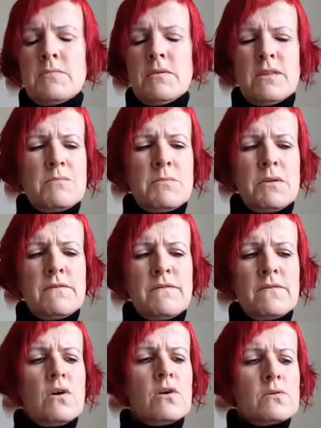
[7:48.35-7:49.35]
but they may be
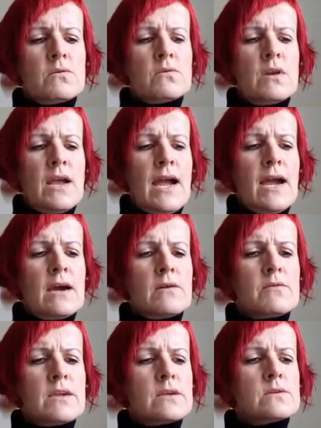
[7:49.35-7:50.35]
forgotten how
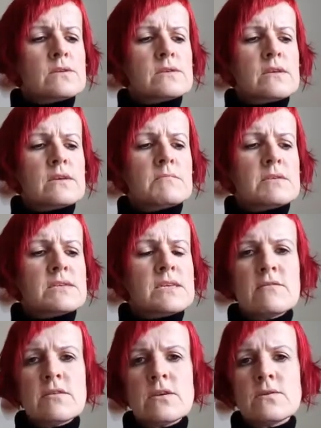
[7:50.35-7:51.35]
they use certain
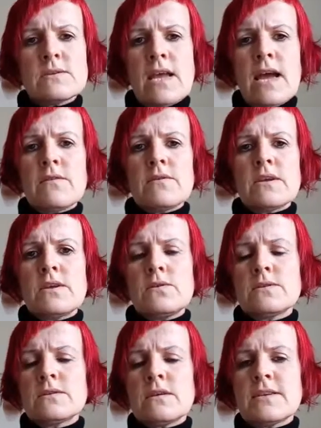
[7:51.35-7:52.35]
materials, how they
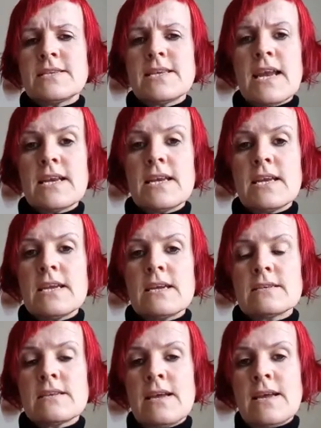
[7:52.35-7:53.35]
use certain
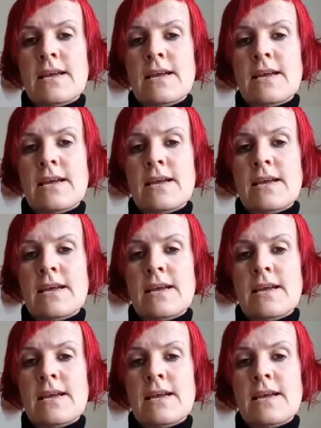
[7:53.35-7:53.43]
techniques.